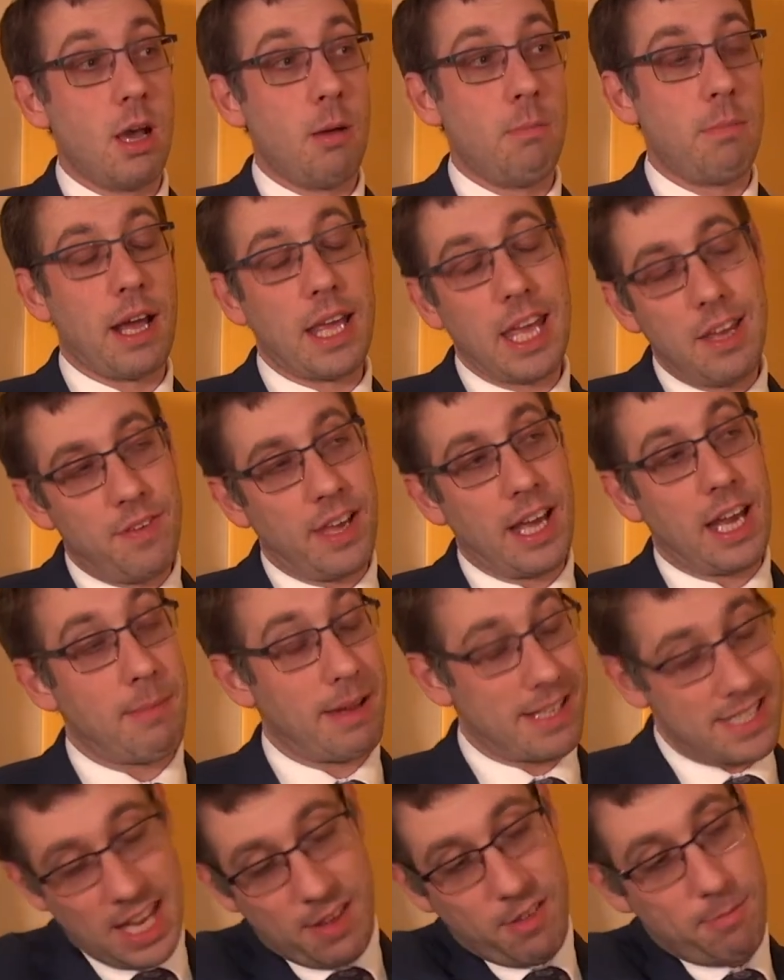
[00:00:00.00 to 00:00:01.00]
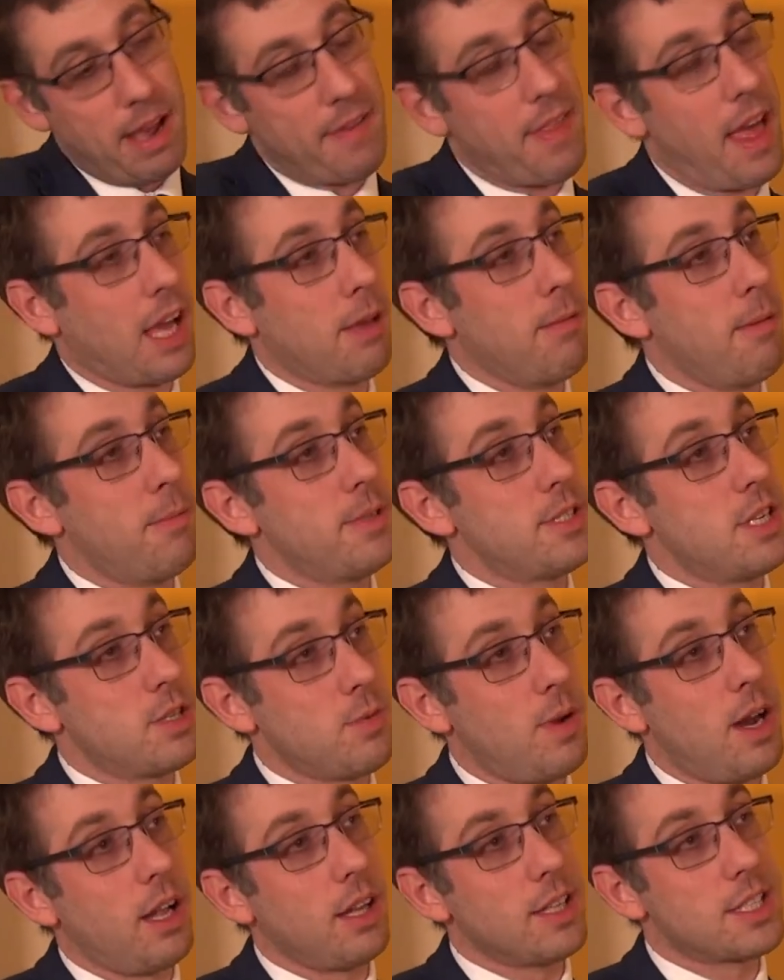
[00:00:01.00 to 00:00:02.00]
But I keep forgetting my team have made that commitment as
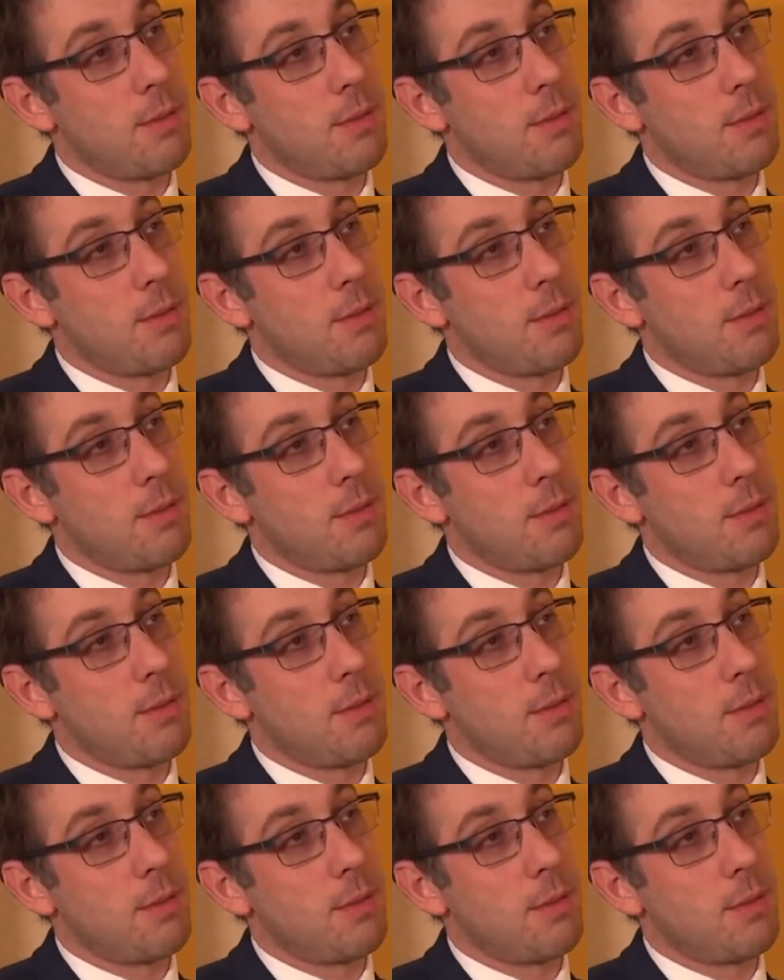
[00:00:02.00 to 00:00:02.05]
well.